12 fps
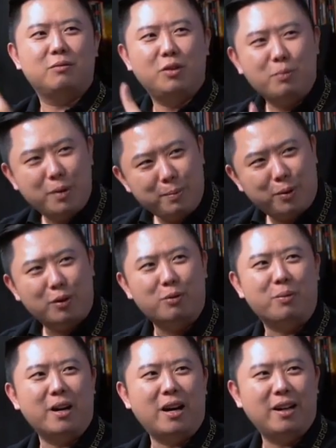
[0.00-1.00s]
real people
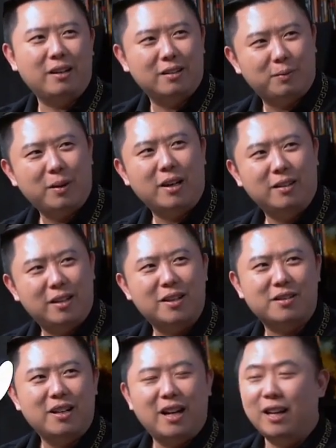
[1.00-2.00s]
behind real people, behind
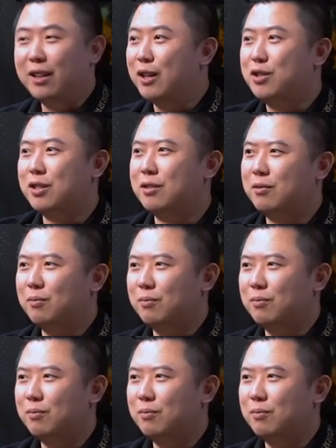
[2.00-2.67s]
this, yeah. And they're just